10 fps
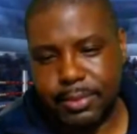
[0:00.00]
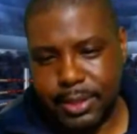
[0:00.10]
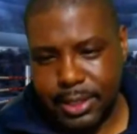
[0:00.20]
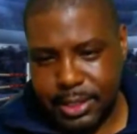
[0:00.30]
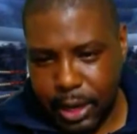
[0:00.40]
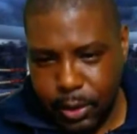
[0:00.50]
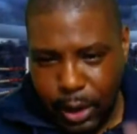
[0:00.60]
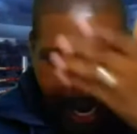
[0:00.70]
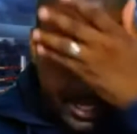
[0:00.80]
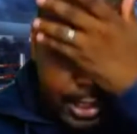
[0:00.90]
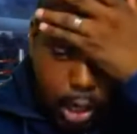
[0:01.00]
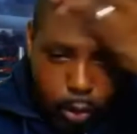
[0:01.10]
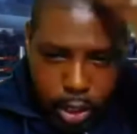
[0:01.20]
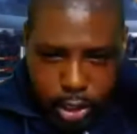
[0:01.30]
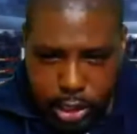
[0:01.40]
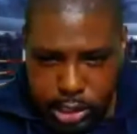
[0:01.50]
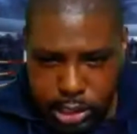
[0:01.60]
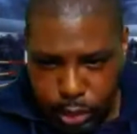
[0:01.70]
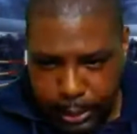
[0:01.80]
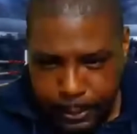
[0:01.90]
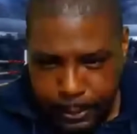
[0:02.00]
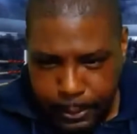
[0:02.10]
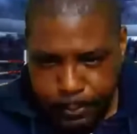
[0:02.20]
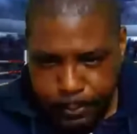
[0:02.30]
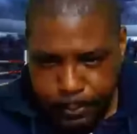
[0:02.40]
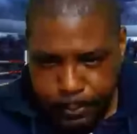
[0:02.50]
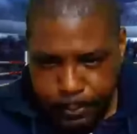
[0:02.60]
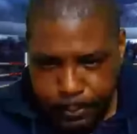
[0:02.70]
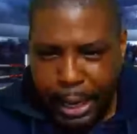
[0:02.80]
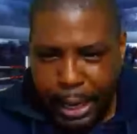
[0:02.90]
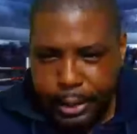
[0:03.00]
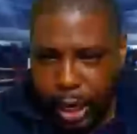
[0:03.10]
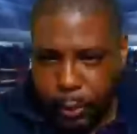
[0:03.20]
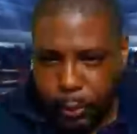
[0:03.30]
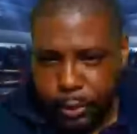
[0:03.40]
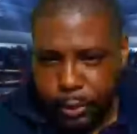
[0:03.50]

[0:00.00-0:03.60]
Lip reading: So I totally disagree about an O.